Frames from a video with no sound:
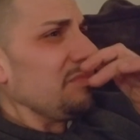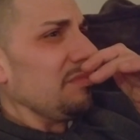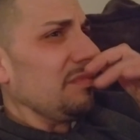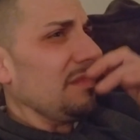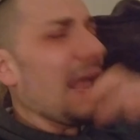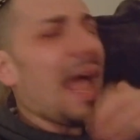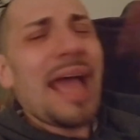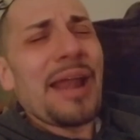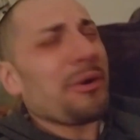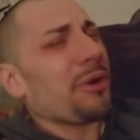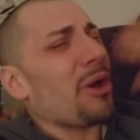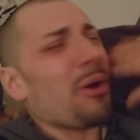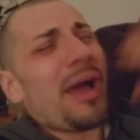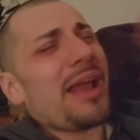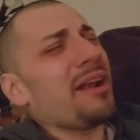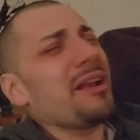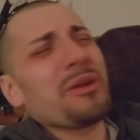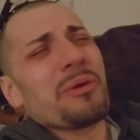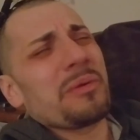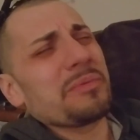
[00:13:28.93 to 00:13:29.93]
I don't know. I
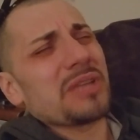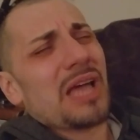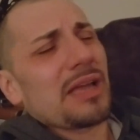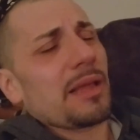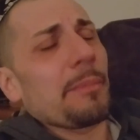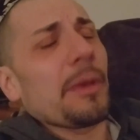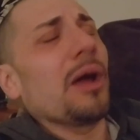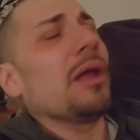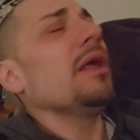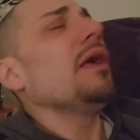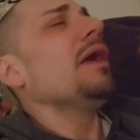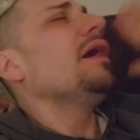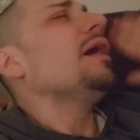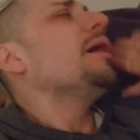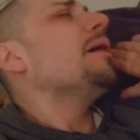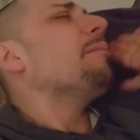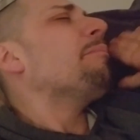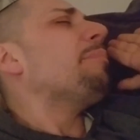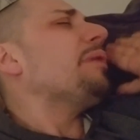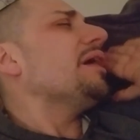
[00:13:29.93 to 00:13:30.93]
don't know what I'm talking about.
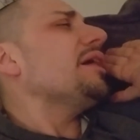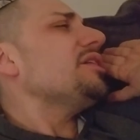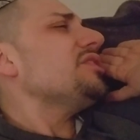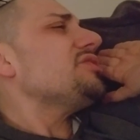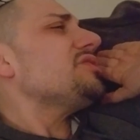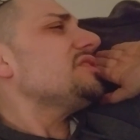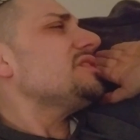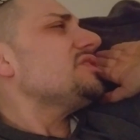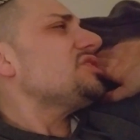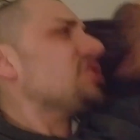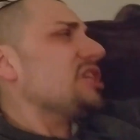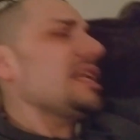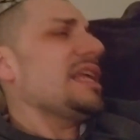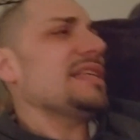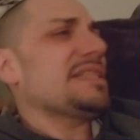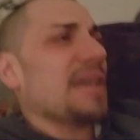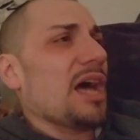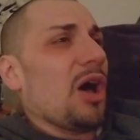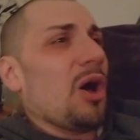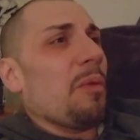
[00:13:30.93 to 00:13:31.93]
But she
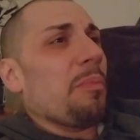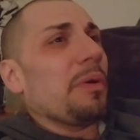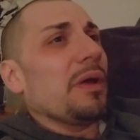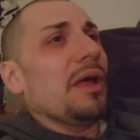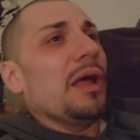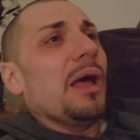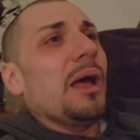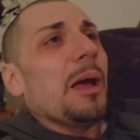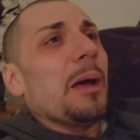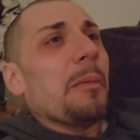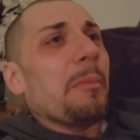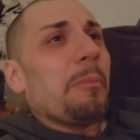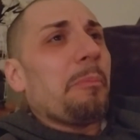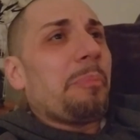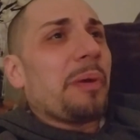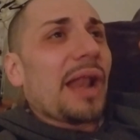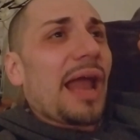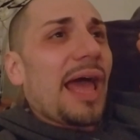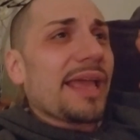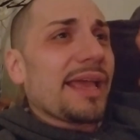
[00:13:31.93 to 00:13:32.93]
needs help.
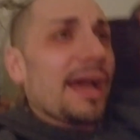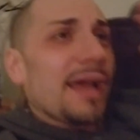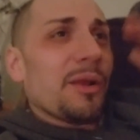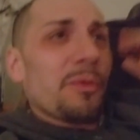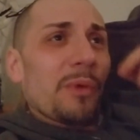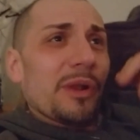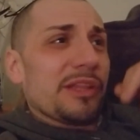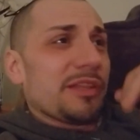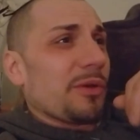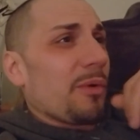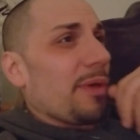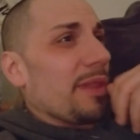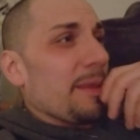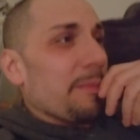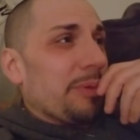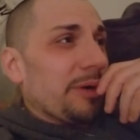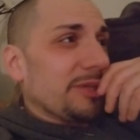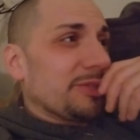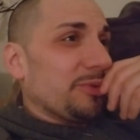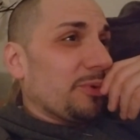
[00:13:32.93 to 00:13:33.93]
But I kind of wanted to go on that
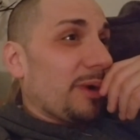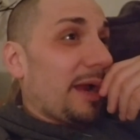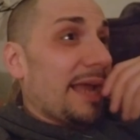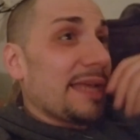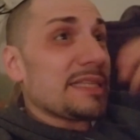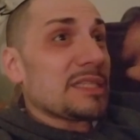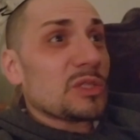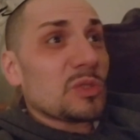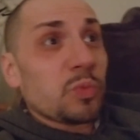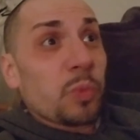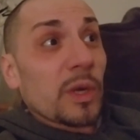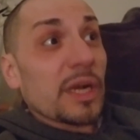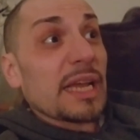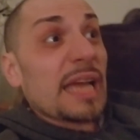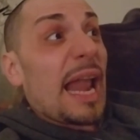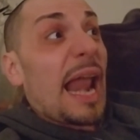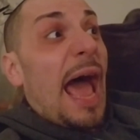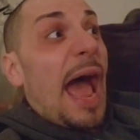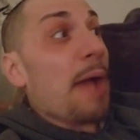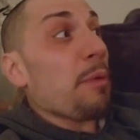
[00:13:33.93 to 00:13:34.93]
book tour. I swear to
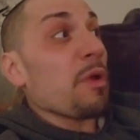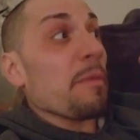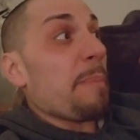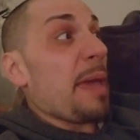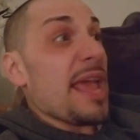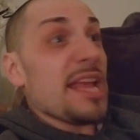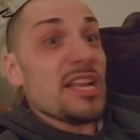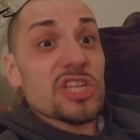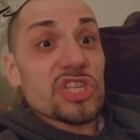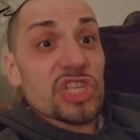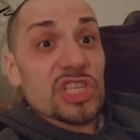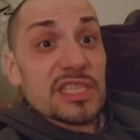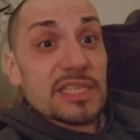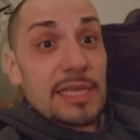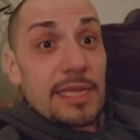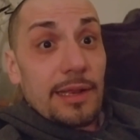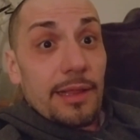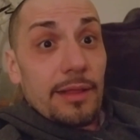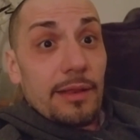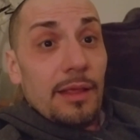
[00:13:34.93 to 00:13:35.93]
God, I would have paid to just
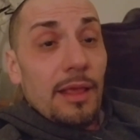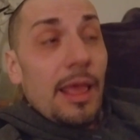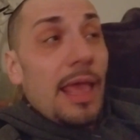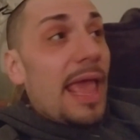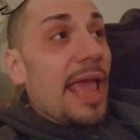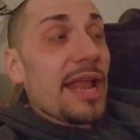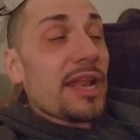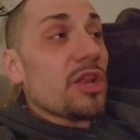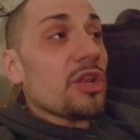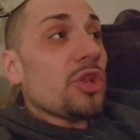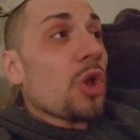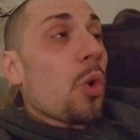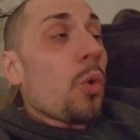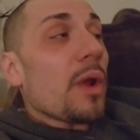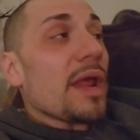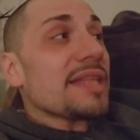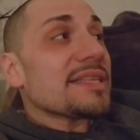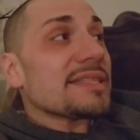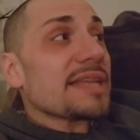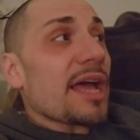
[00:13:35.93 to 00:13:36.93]
seen it. And no,
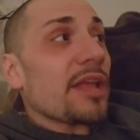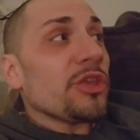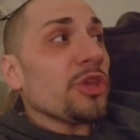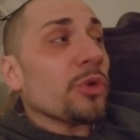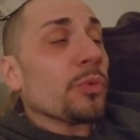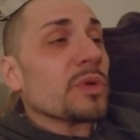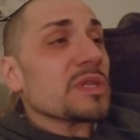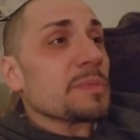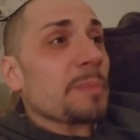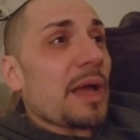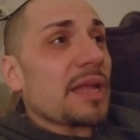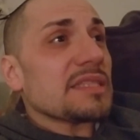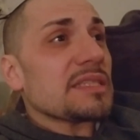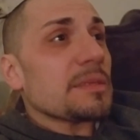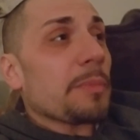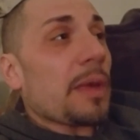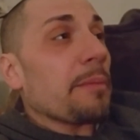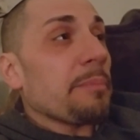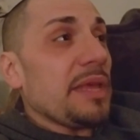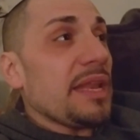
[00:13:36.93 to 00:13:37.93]
it's not your
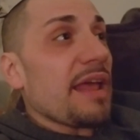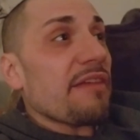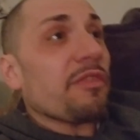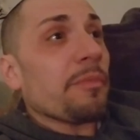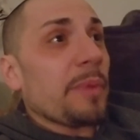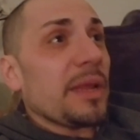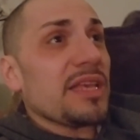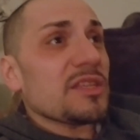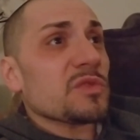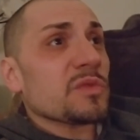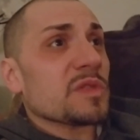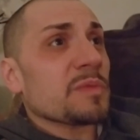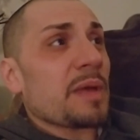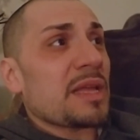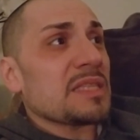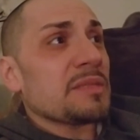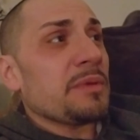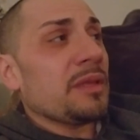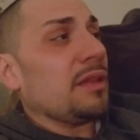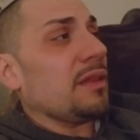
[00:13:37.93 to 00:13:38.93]
responsibility. I mean, everybody else's
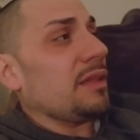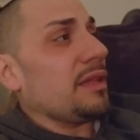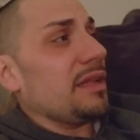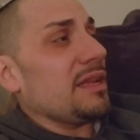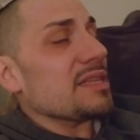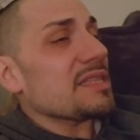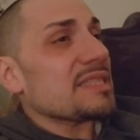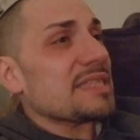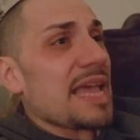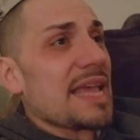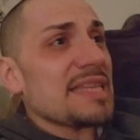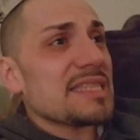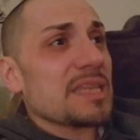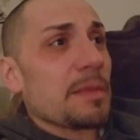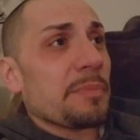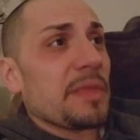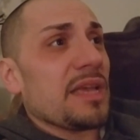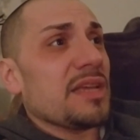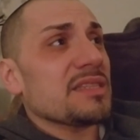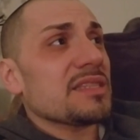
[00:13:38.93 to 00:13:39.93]
responsibility to say
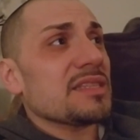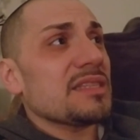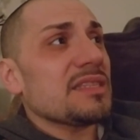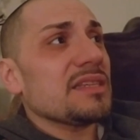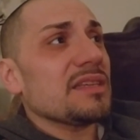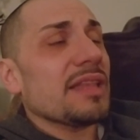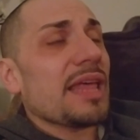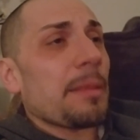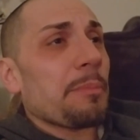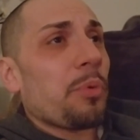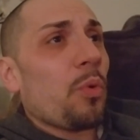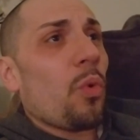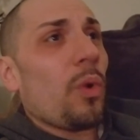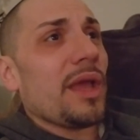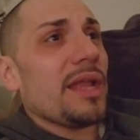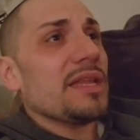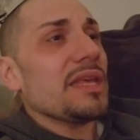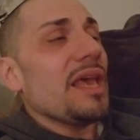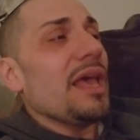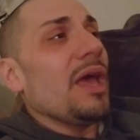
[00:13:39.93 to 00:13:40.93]
something. Because until that
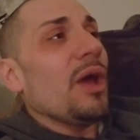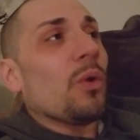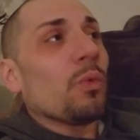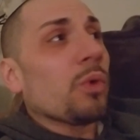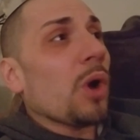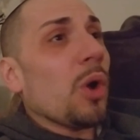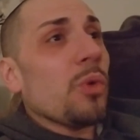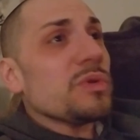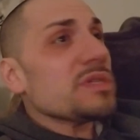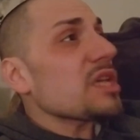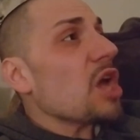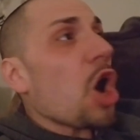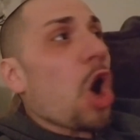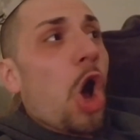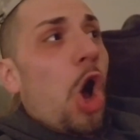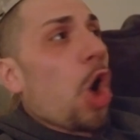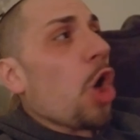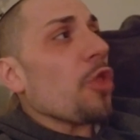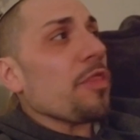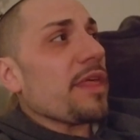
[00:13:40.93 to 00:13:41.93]
point, Rose,
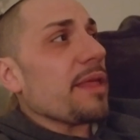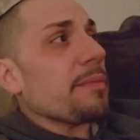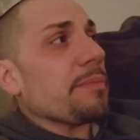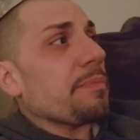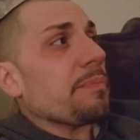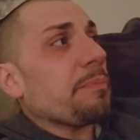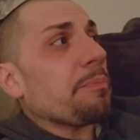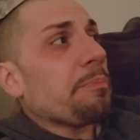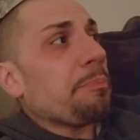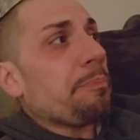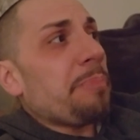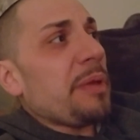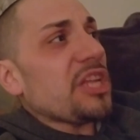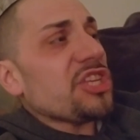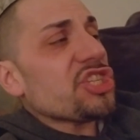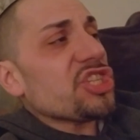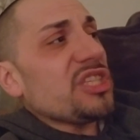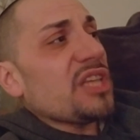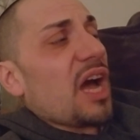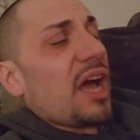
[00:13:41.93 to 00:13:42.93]
all that
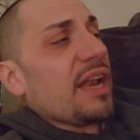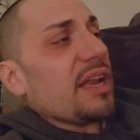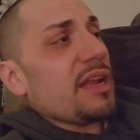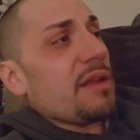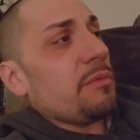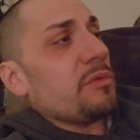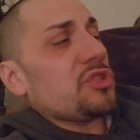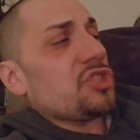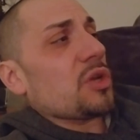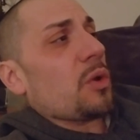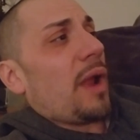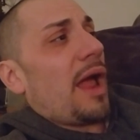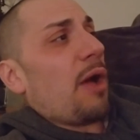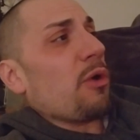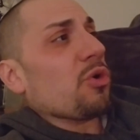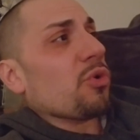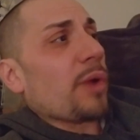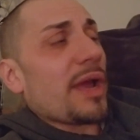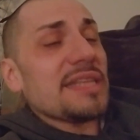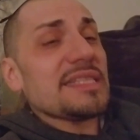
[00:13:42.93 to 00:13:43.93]
bitch done, it was show how
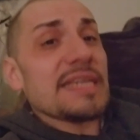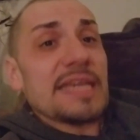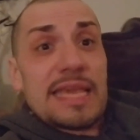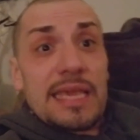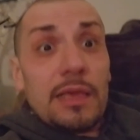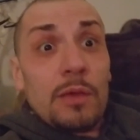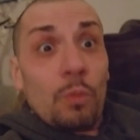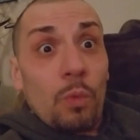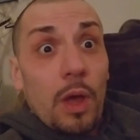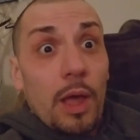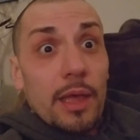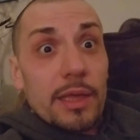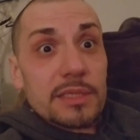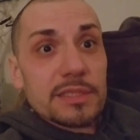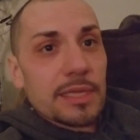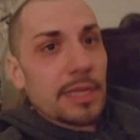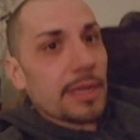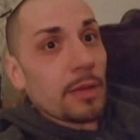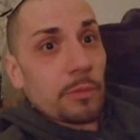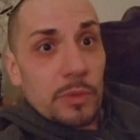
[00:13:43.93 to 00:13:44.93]
crazy he was.
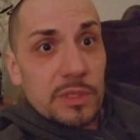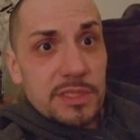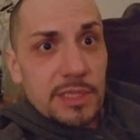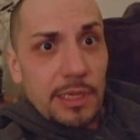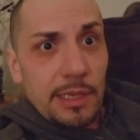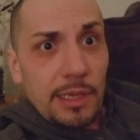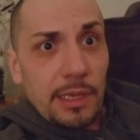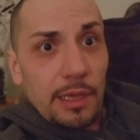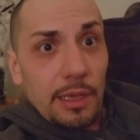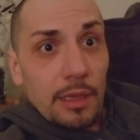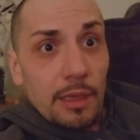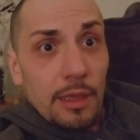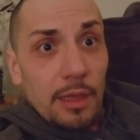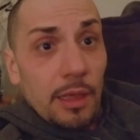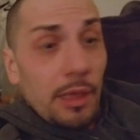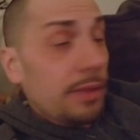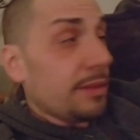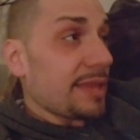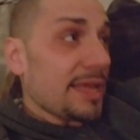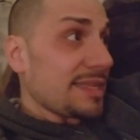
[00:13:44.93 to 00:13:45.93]
And it was a he.
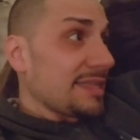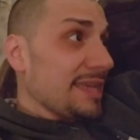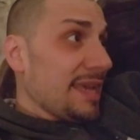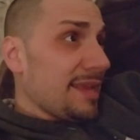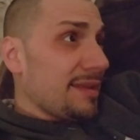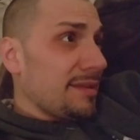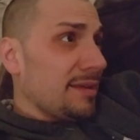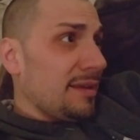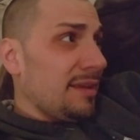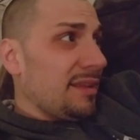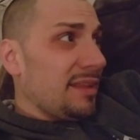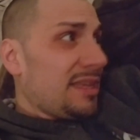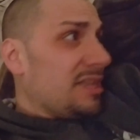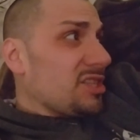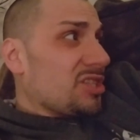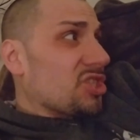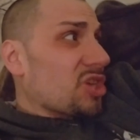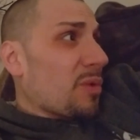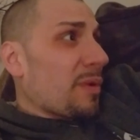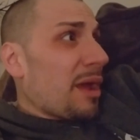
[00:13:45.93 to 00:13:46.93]
That's it. He'd
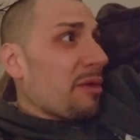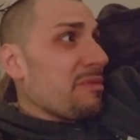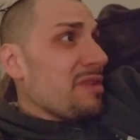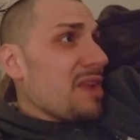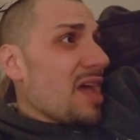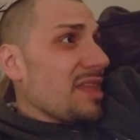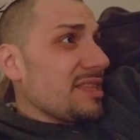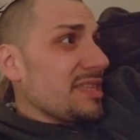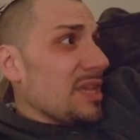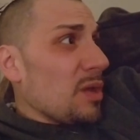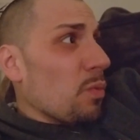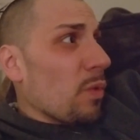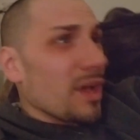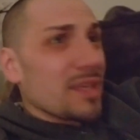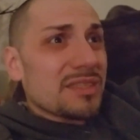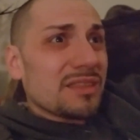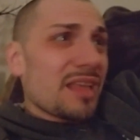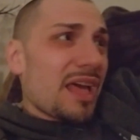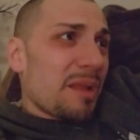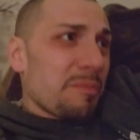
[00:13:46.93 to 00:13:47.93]
show how nuts he
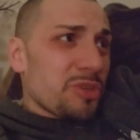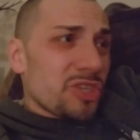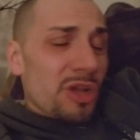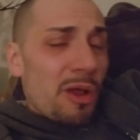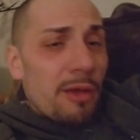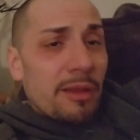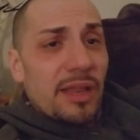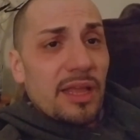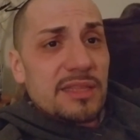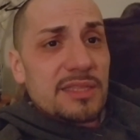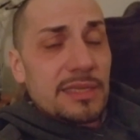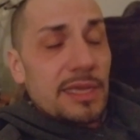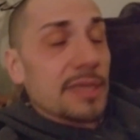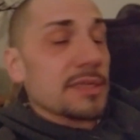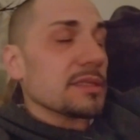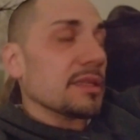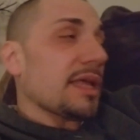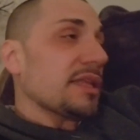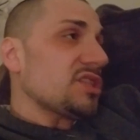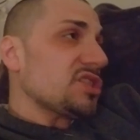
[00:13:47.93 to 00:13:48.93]
was. Let him show how nuts he
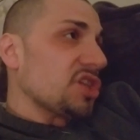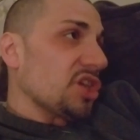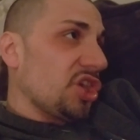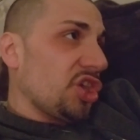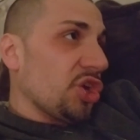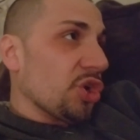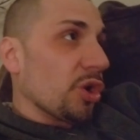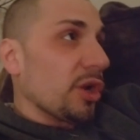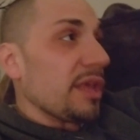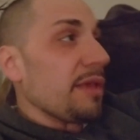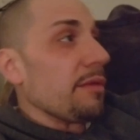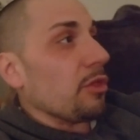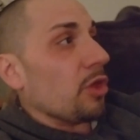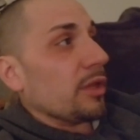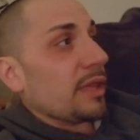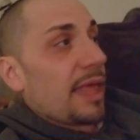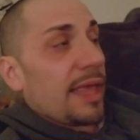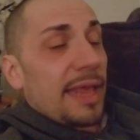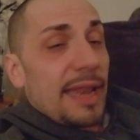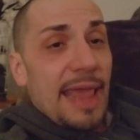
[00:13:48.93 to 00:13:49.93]
is. Let security
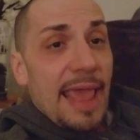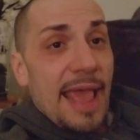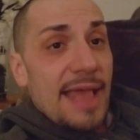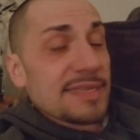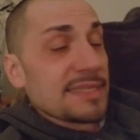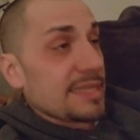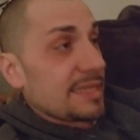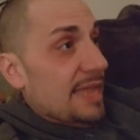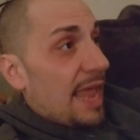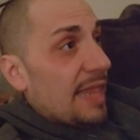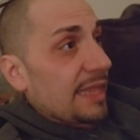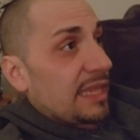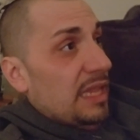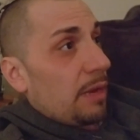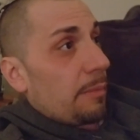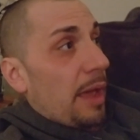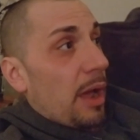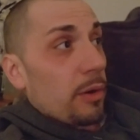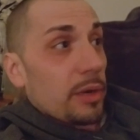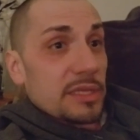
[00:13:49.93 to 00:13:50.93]
look like an ass and not get
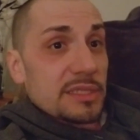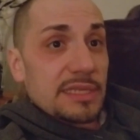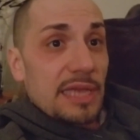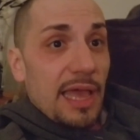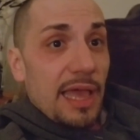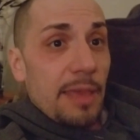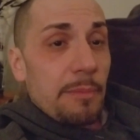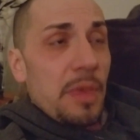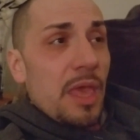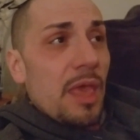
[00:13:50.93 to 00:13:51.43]
him out in time.